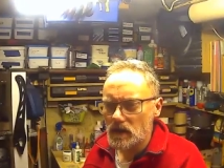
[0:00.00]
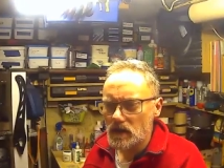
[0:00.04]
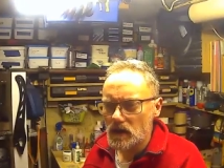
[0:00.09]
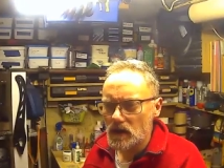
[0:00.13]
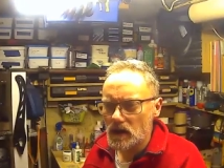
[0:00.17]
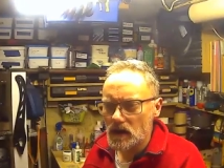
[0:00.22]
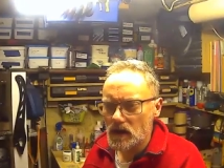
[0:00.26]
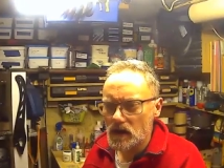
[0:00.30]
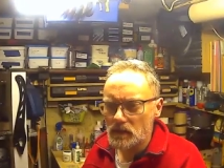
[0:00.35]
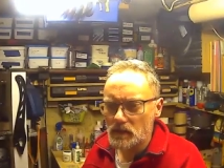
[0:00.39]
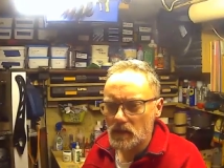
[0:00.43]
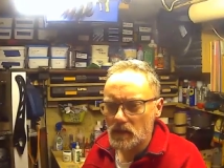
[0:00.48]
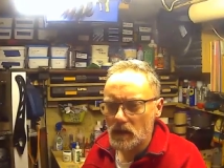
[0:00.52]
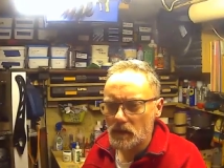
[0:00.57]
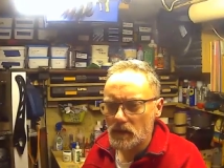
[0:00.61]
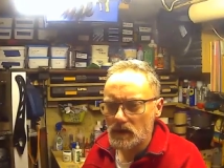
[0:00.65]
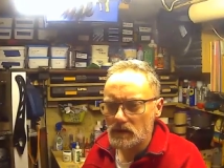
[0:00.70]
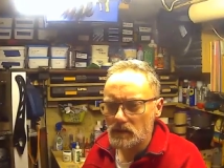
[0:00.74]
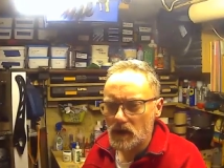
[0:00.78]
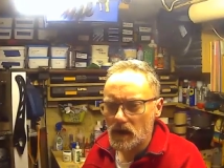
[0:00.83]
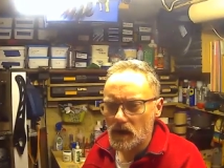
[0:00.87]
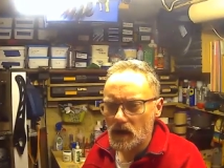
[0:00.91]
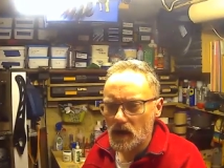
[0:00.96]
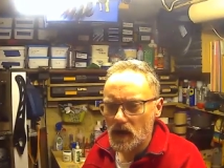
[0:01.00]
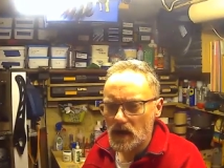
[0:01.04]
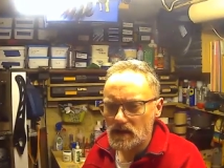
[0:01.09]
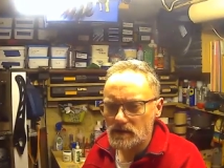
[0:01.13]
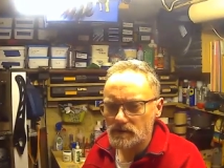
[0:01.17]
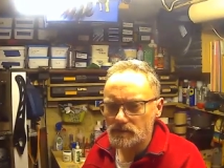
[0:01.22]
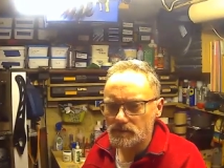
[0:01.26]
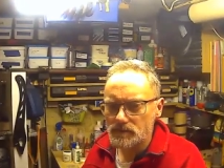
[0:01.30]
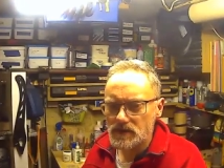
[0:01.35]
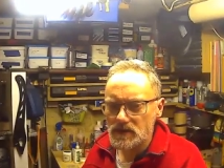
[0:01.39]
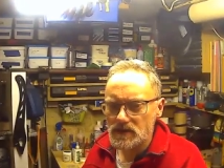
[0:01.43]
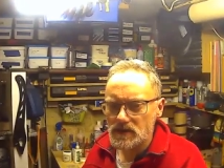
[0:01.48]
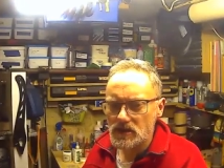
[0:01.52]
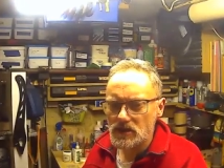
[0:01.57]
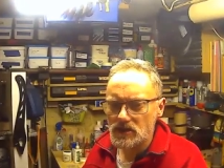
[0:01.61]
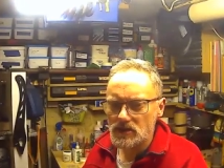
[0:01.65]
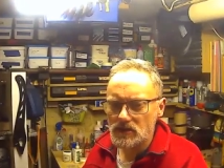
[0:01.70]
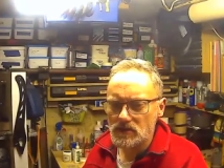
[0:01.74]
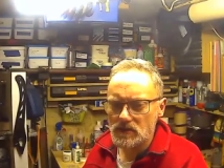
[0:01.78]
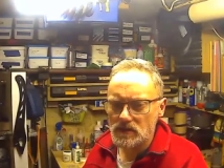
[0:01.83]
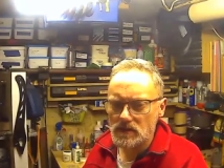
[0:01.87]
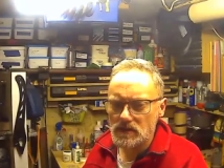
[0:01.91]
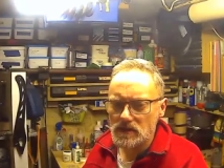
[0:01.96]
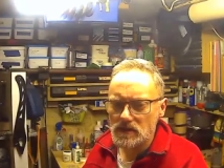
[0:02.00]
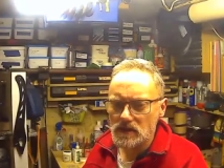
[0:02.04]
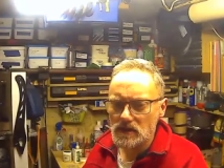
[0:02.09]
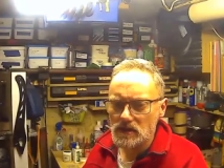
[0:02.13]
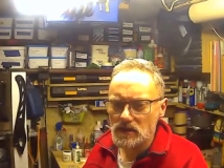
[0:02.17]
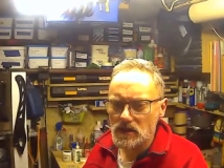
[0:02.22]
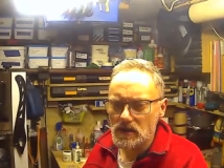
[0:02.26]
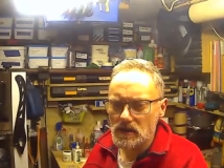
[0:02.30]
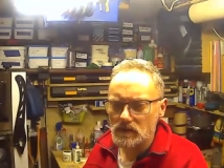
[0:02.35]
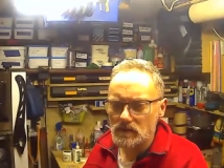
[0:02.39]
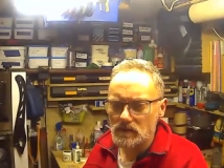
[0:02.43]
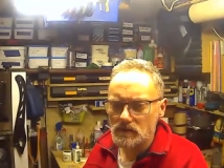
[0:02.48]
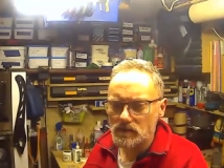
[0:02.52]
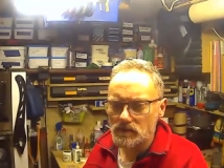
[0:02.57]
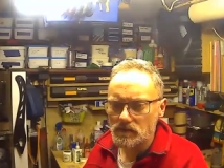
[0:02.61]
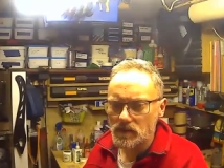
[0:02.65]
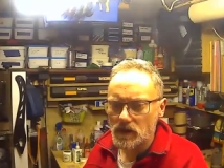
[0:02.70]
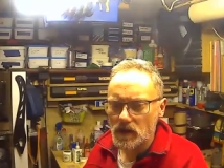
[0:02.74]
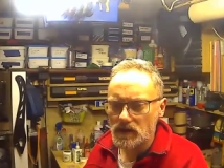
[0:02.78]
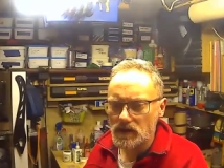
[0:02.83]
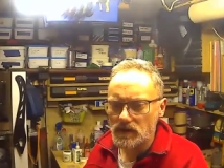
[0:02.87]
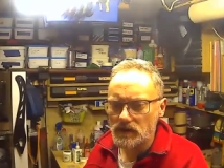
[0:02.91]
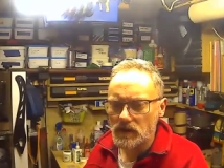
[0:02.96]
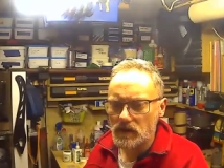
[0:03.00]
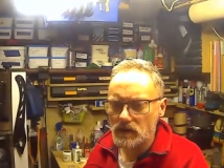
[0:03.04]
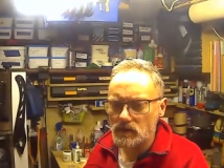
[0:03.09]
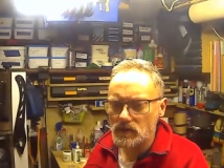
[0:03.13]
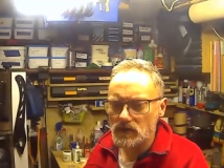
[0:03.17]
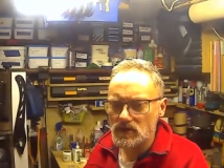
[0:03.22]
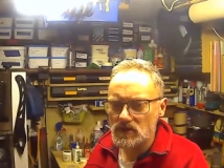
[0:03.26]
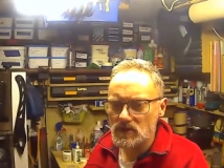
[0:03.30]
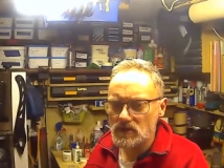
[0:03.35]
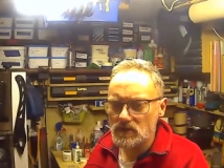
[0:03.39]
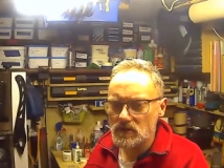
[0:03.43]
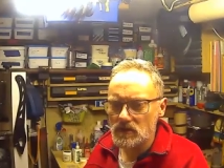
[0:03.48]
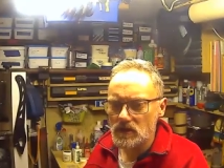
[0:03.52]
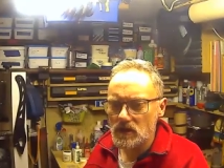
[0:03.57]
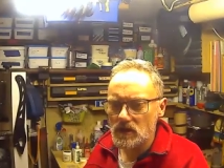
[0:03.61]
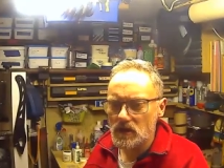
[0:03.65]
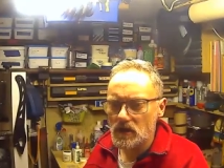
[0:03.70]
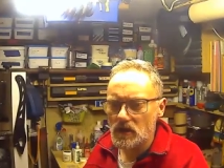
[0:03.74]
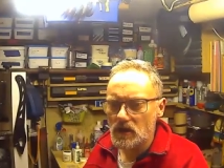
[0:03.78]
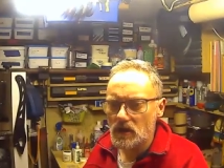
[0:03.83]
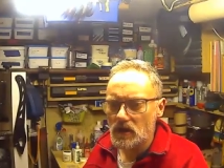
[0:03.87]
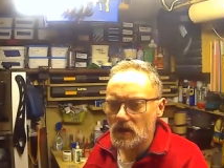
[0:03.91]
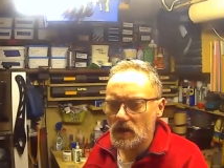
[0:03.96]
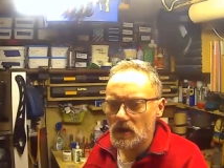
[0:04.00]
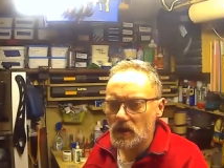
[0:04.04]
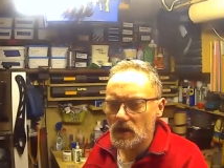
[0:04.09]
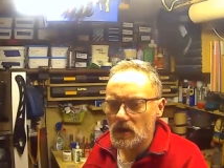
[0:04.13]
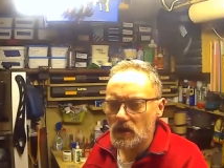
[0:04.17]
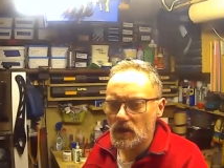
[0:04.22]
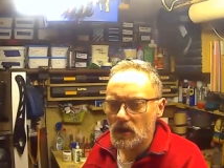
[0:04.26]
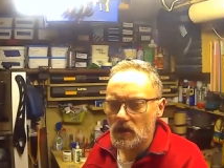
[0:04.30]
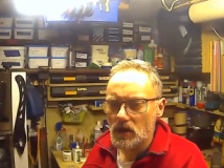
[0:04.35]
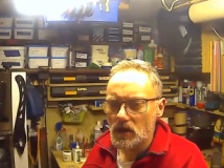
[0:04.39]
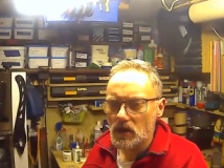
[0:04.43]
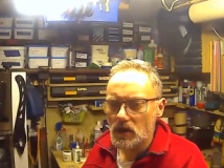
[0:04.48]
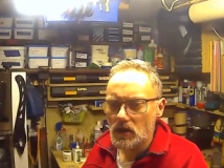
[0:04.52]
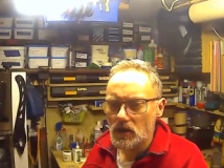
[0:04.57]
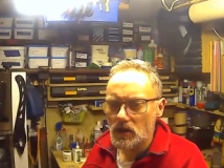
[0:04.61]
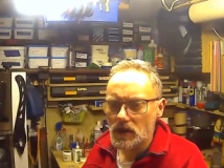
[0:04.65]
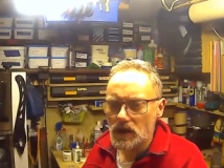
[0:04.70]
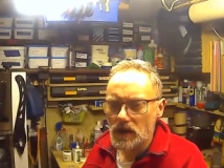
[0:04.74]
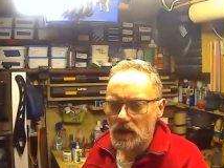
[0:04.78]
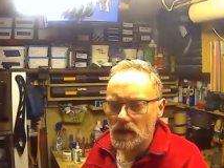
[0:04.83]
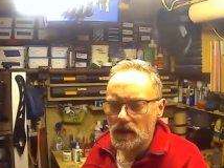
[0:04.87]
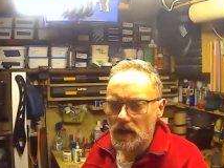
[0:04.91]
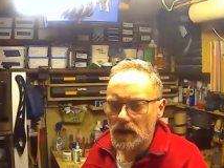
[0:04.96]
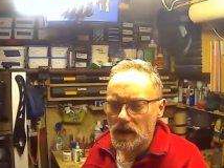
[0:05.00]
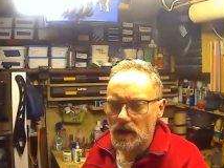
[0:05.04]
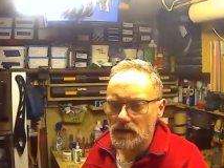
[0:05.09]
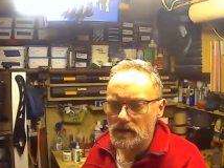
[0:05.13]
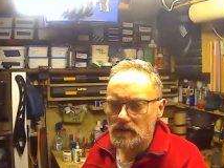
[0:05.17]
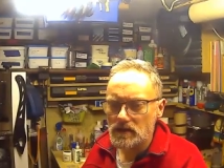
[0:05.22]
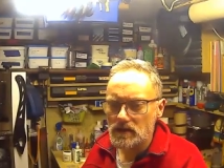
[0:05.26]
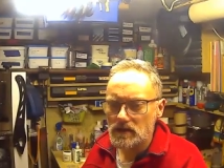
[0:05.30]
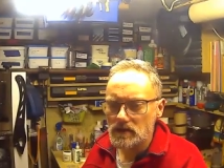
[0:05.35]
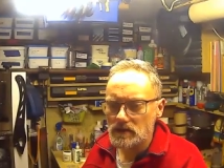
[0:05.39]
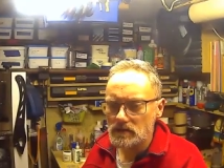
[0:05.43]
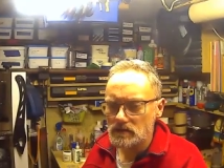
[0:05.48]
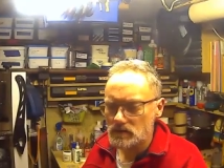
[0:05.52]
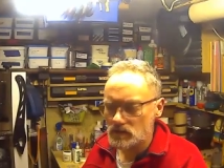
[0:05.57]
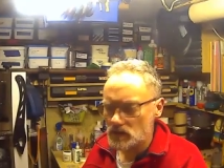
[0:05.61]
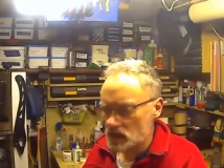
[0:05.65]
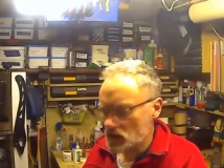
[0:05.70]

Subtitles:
My last position in teaching, part of it was looking at